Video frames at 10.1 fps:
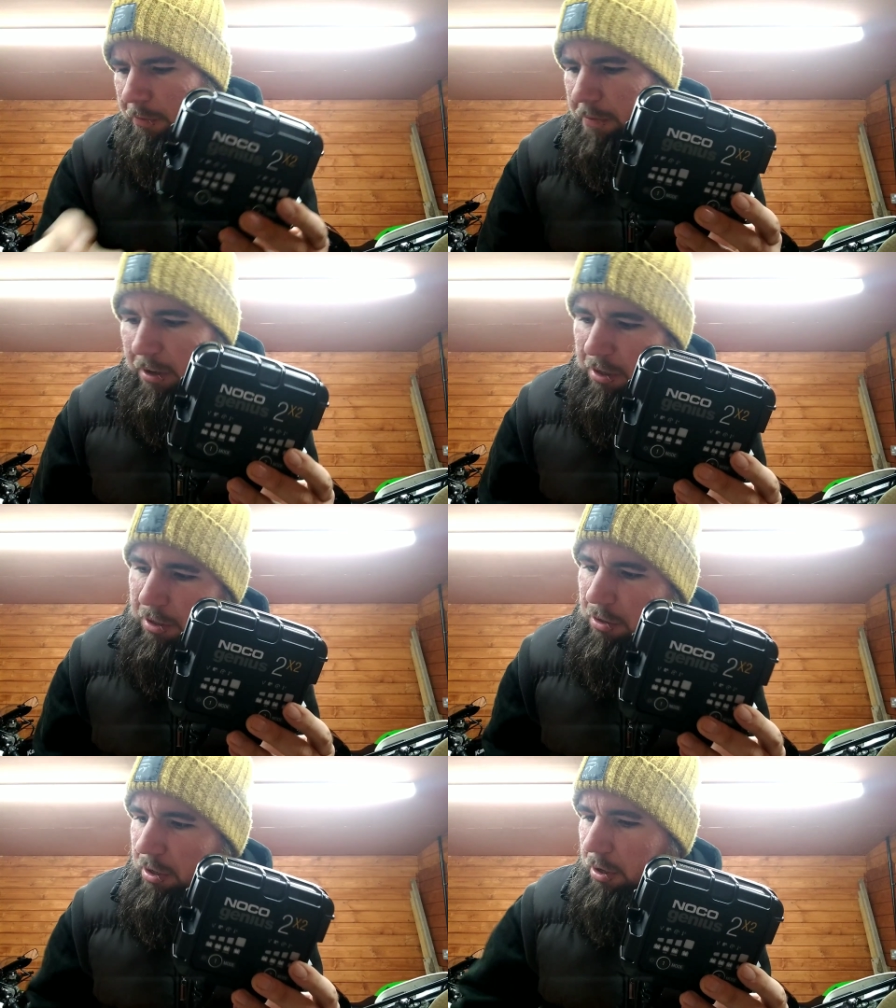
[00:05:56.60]

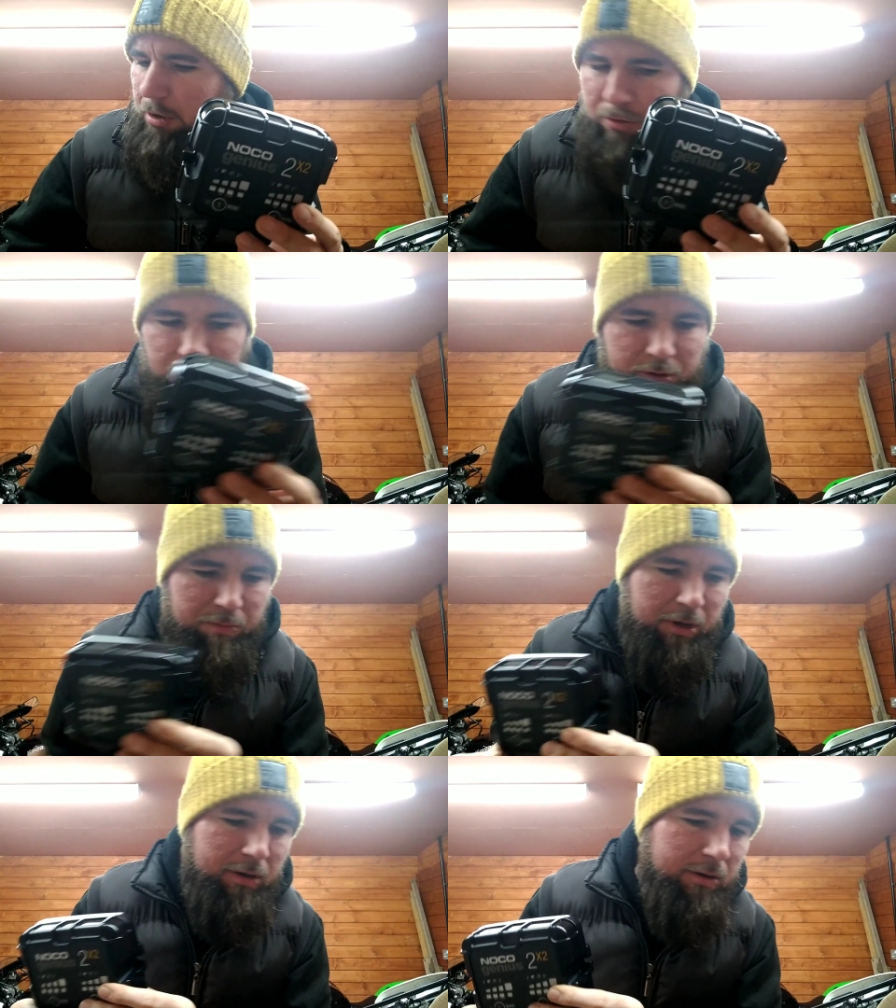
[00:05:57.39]
fixings included
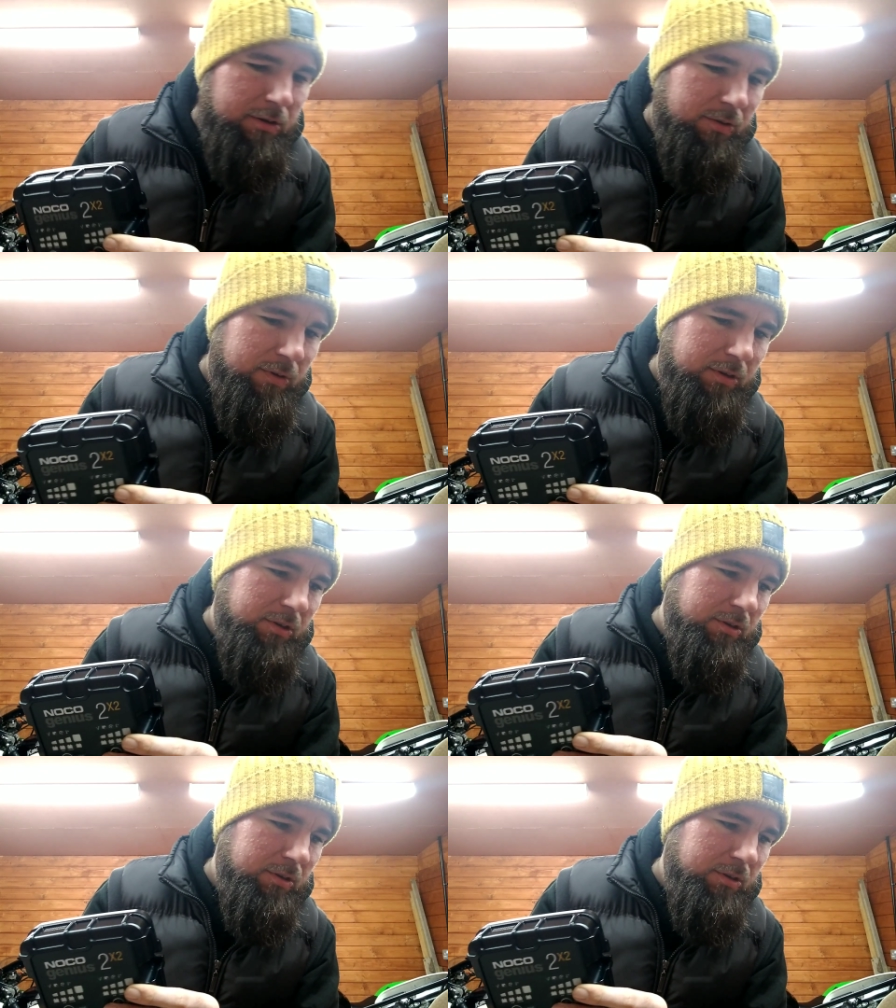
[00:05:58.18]
by the looks of it.